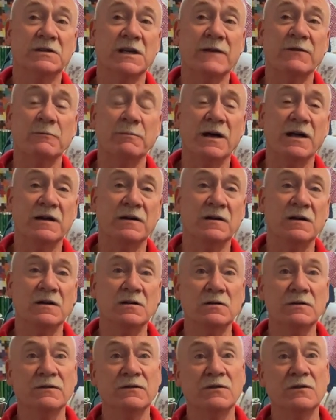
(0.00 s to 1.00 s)
I have about
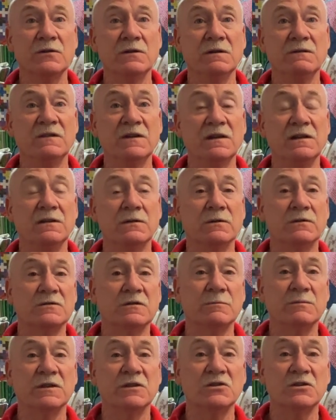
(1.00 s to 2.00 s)
130 videos
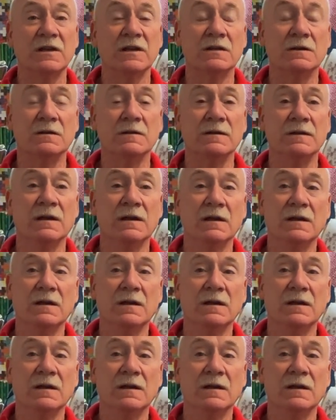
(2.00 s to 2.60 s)
on my channel,